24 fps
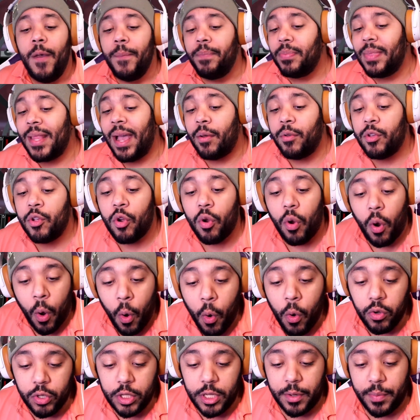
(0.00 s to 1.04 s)
Now, your
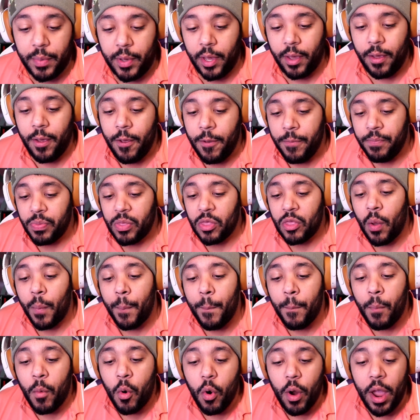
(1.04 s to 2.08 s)
ultimate,
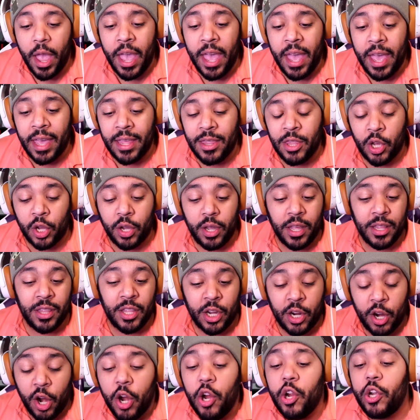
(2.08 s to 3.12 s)
the
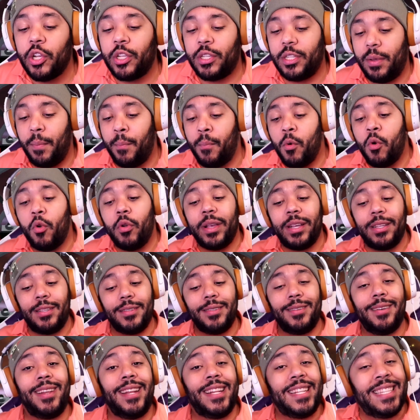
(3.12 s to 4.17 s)
curse, Morigesh is
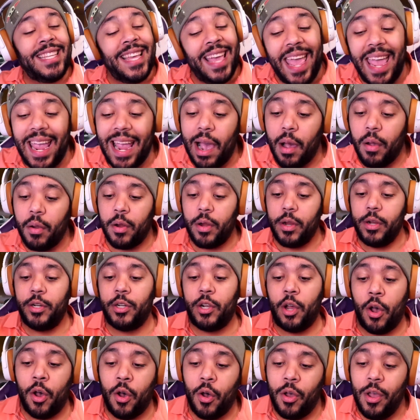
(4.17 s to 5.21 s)
going to take out her
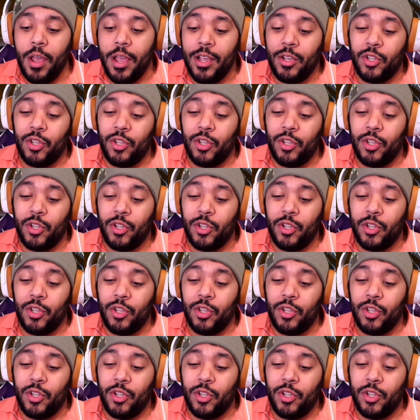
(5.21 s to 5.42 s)
doll.